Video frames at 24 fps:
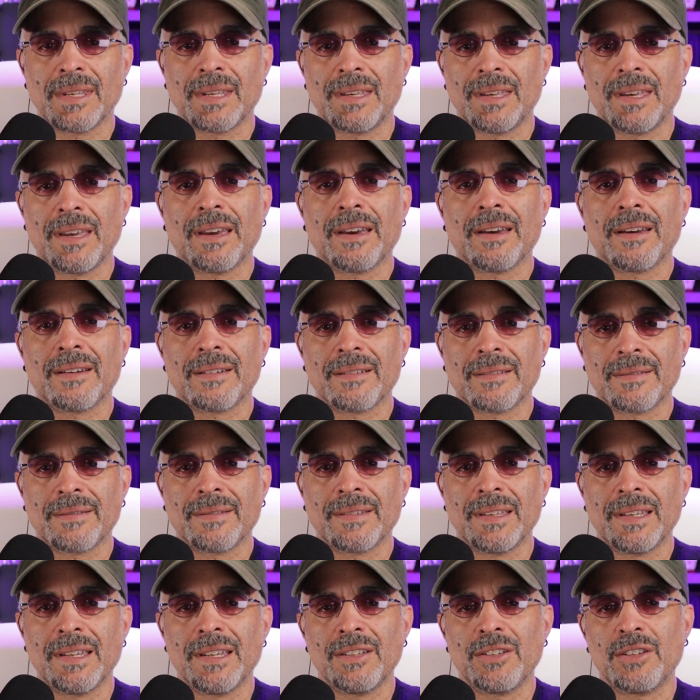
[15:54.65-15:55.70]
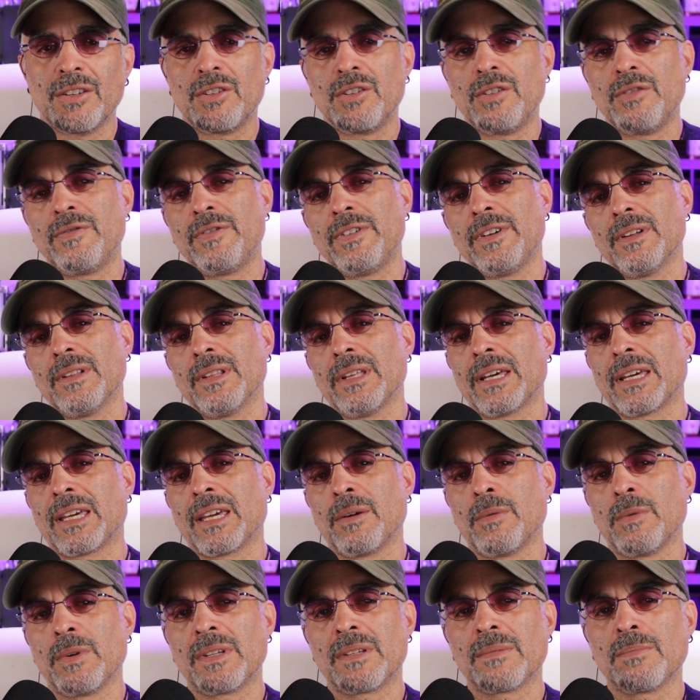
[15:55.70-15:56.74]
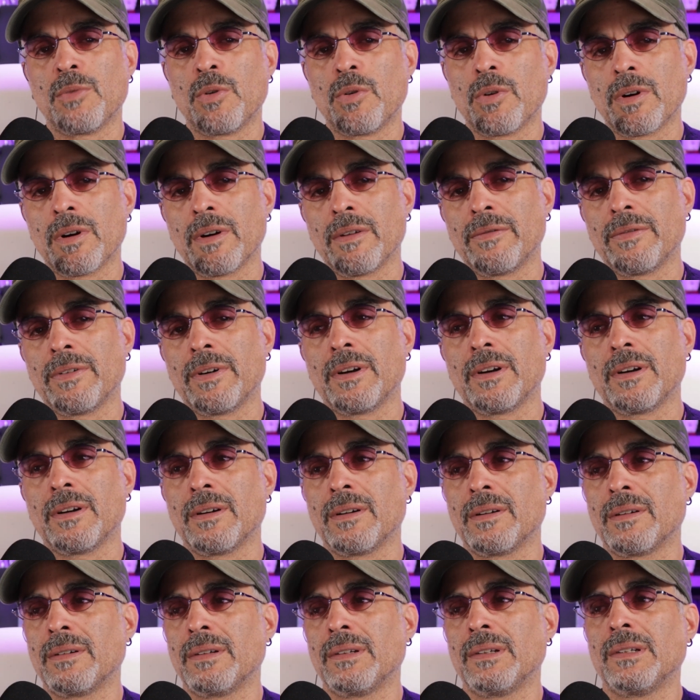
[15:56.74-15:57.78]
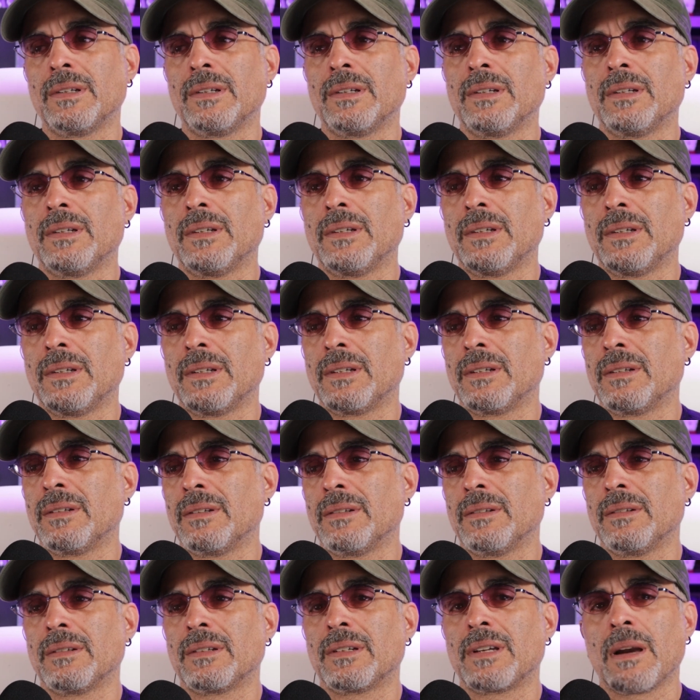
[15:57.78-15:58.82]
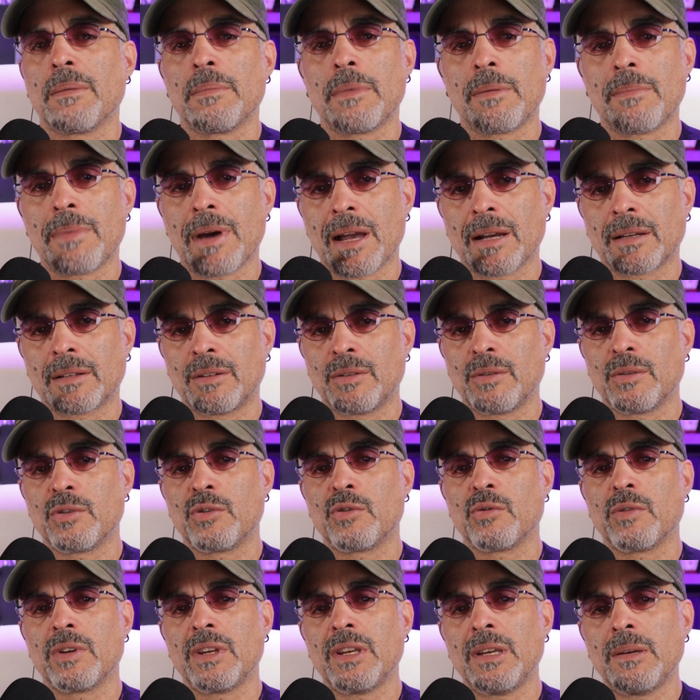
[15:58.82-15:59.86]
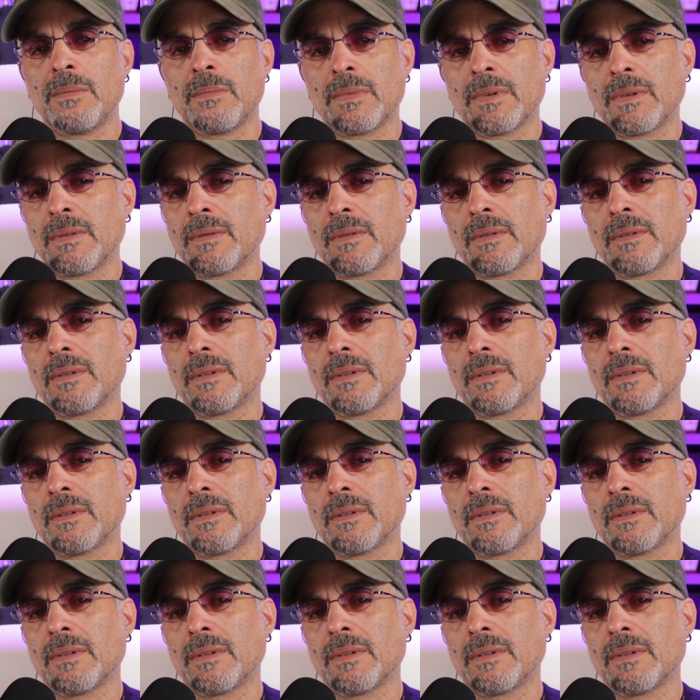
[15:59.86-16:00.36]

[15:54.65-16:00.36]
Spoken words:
Yeah. Did you feel like it was more of a coming back to a dream?